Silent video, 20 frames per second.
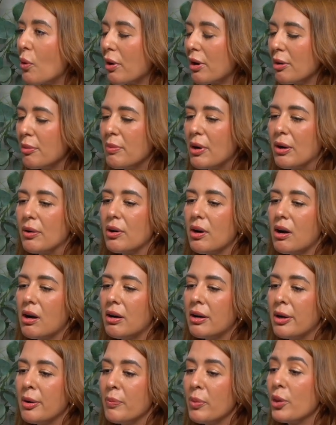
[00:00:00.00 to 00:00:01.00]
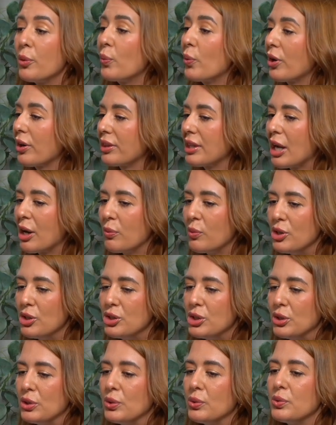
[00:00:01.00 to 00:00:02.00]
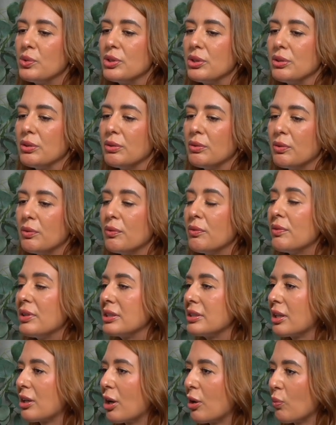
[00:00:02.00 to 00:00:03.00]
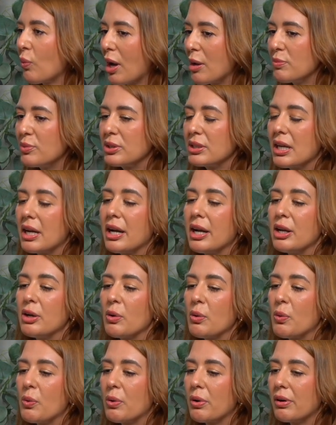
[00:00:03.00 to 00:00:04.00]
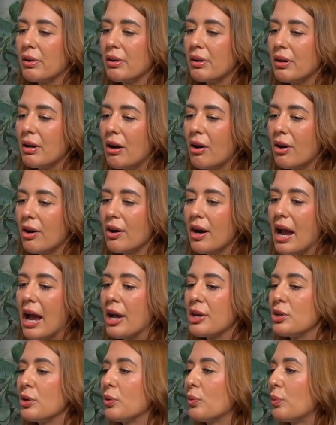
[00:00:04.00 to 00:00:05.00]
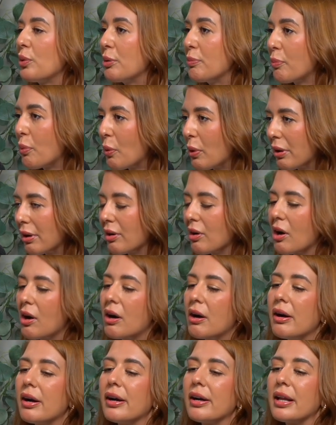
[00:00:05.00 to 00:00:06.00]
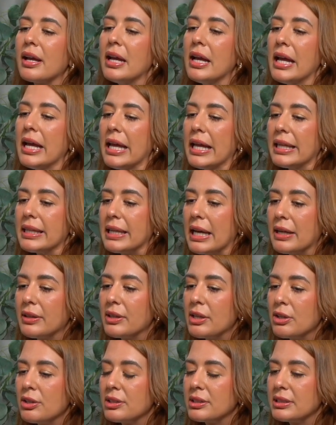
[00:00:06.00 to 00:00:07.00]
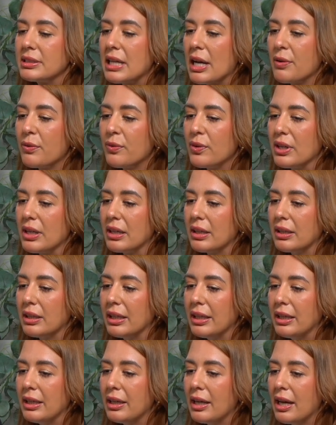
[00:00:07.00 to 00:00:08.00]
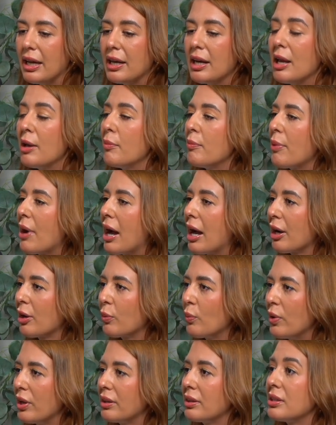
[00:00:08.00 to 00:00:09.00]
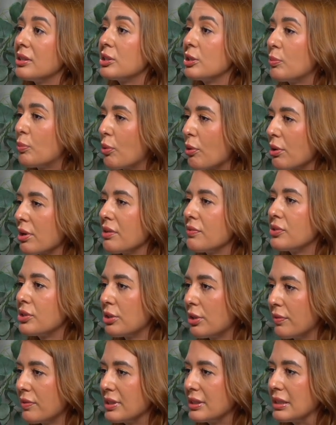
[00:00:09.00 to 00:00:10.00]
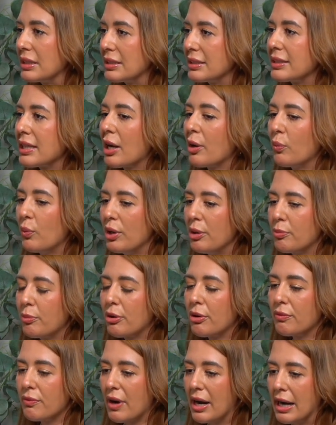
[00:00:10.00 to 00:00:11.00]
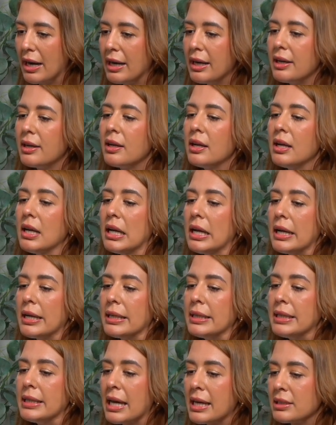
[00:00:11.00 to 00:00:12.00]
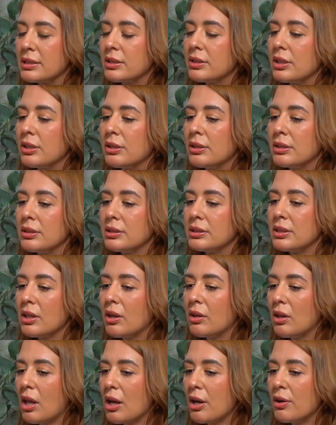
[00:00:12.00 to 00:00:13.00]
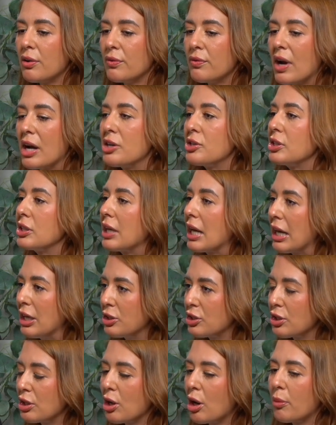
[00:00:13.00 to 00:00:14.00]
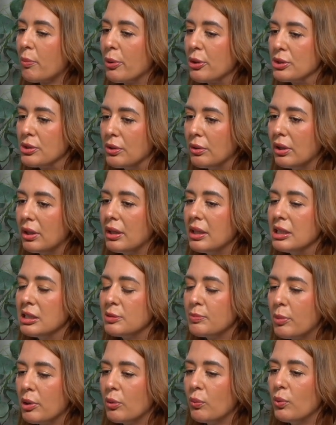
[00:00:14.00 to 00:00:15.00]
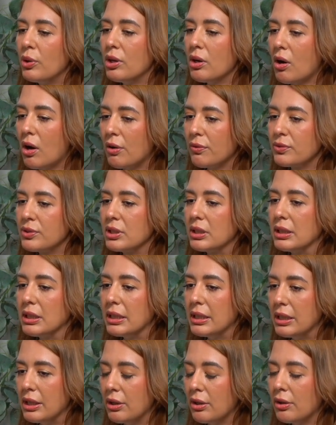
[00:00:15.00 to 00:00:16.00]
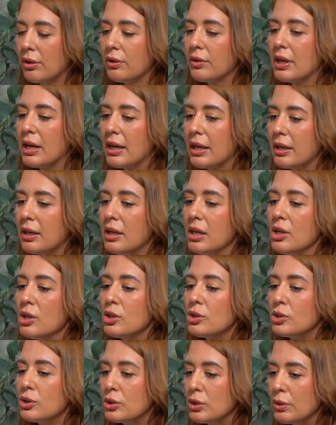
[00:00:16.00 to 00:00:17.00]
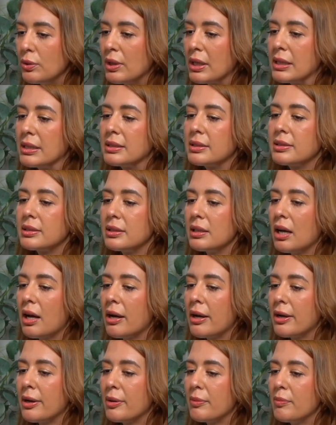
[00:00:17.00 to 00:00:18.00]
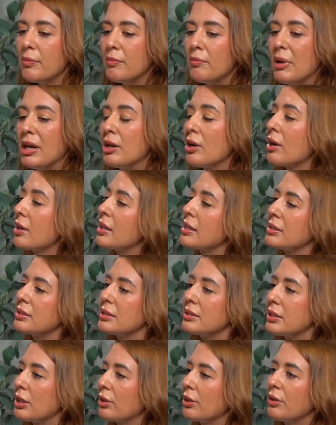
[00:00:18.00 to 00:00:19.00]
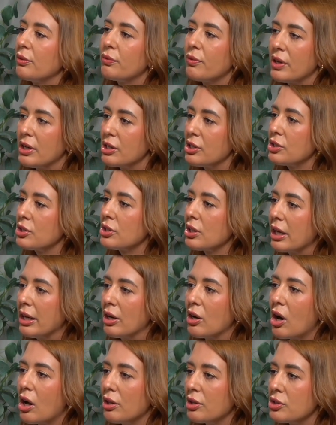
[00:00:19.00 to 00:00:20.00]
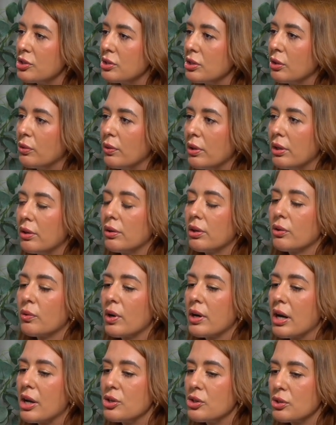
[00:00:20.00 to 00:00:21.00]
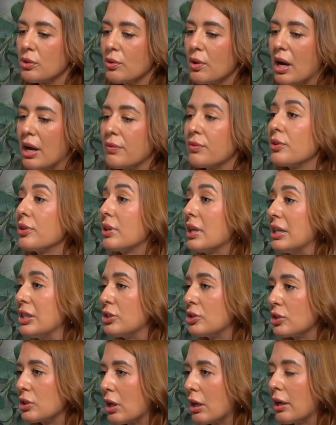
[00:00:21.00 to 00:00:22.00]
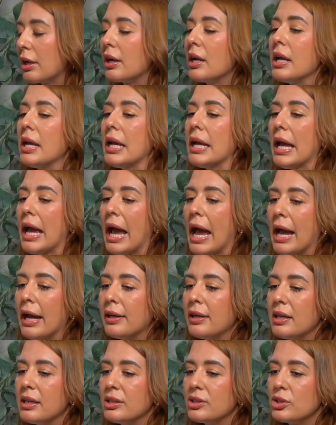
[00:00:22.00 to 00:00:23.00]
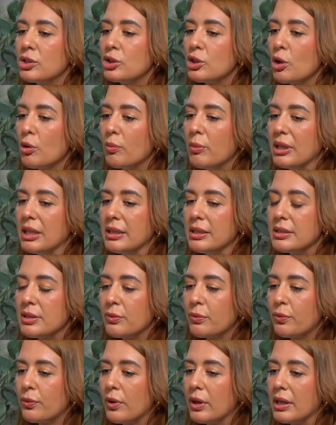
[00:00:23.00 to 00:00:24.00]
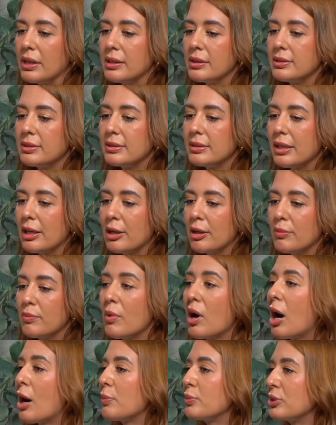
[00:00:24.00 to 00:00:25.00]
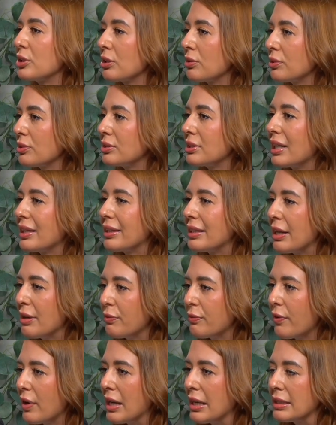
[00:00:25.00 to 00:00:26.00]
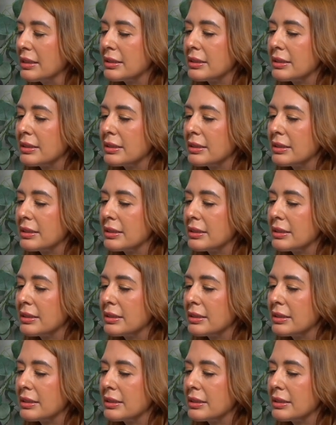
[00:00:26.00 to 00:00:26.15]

about the work that we do to visit our website or our annual report card, that there's definitely an impact with the supportive services that we provide. Yes, there's a lot of education opportunities, but we often hear that students may not necessarily finish a college degree or a credential after they start. And it's so many different obstacles that they face